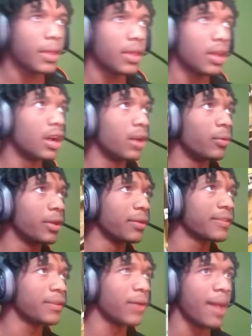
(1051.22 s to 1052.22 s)
Uh, we
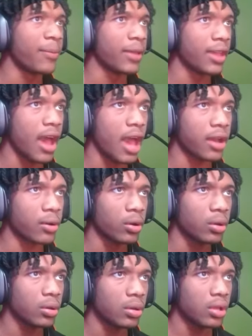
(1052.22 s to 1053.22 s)
gonna see what happened, y'all. I don't know.
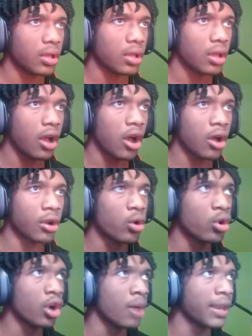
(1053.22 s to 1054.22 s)
I don't know
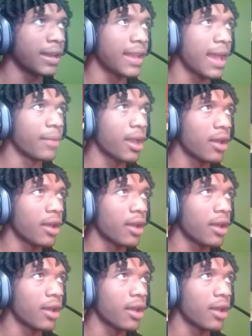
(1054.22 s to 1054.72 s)
who's gonna be the diamond. I